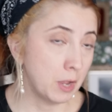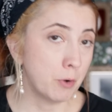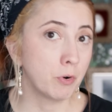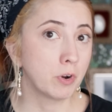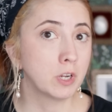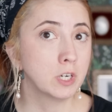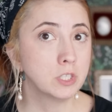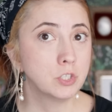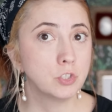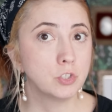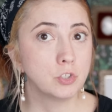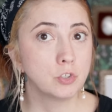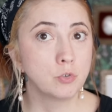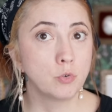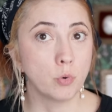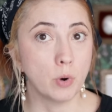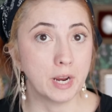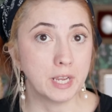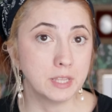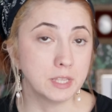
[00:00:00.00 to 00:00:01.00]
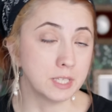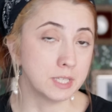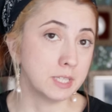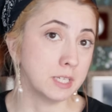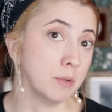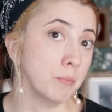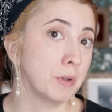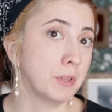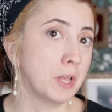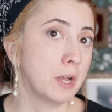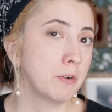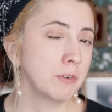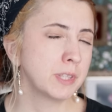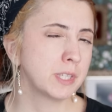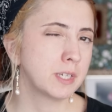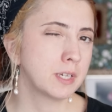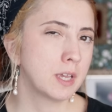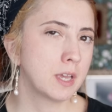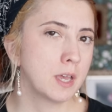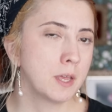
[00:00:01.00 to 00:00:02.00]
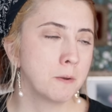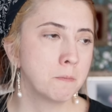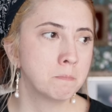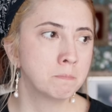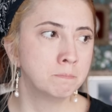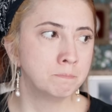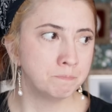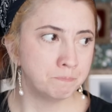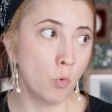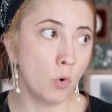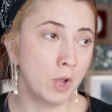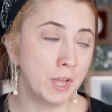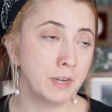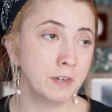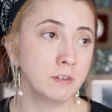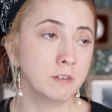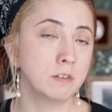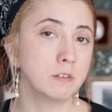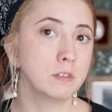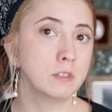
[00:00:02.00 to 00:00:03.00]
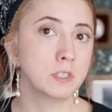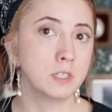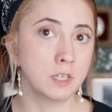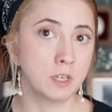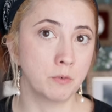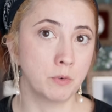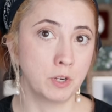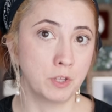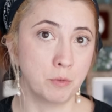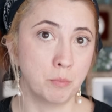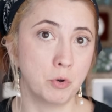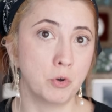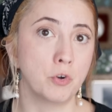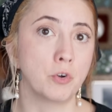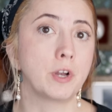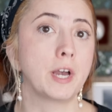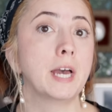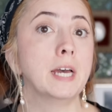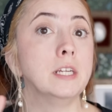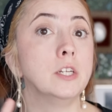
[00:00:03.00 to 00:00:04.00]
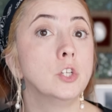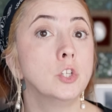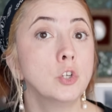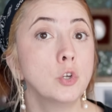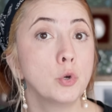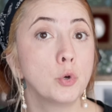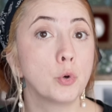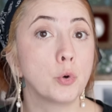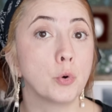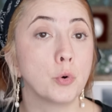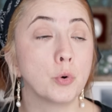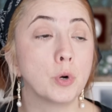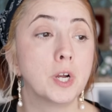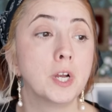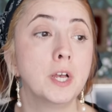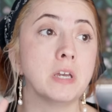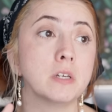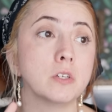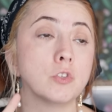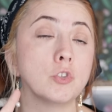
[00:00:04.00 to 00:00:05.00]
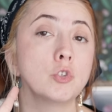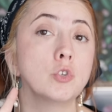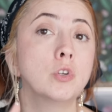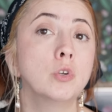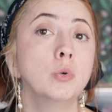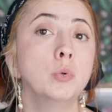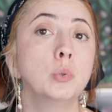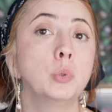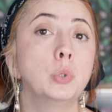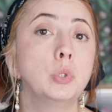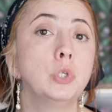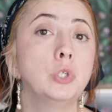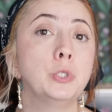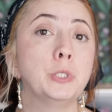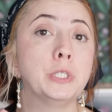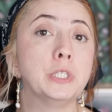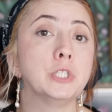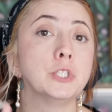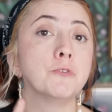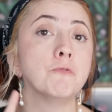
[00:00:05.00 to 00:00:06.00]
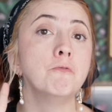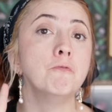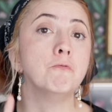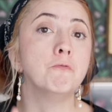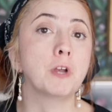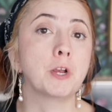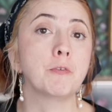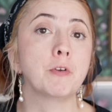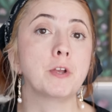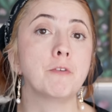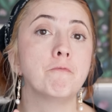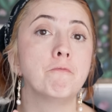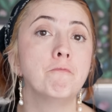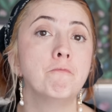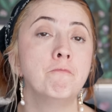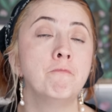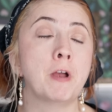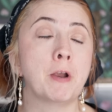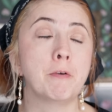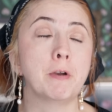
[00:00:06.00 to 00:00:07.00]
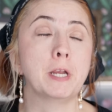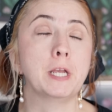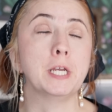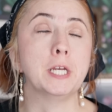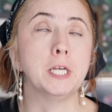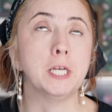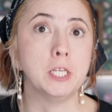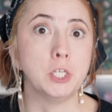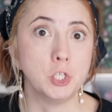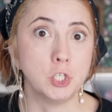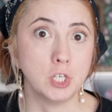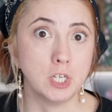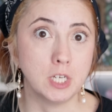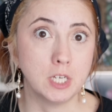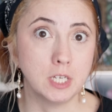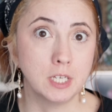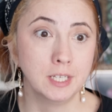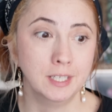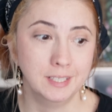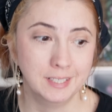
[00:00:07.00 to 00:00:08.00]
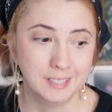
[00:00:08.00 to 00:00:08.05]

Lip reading: Now we're gonna grade the seam allowance again. 1, to get rid of the bulk, and 2, because tulle is very, very itchy.